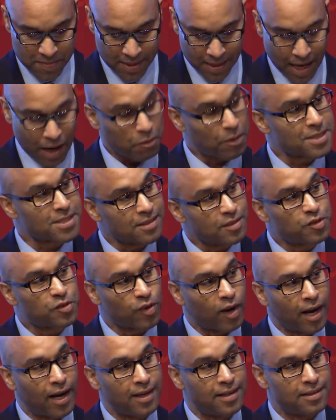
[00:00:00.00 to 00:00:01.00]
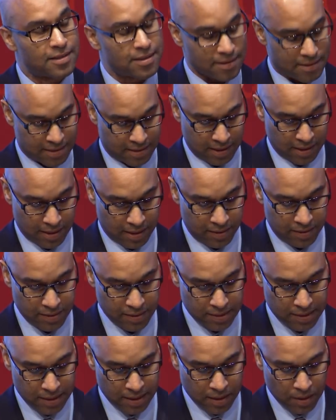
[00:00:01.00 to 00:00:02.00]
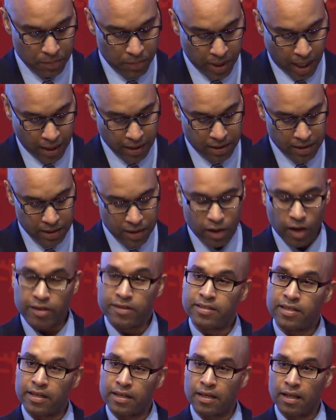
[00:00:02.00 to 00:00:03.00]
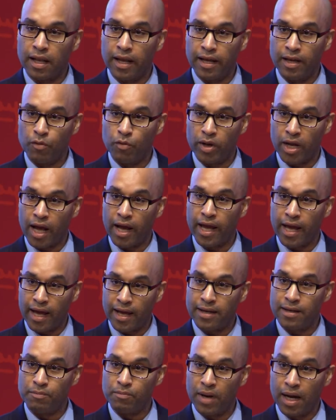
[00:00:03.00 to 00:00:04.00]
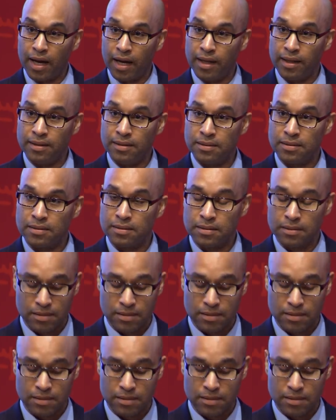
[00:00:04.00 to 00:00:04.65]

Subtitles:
I wasn't trying to steal, but I couldn't articulate what I had in mind.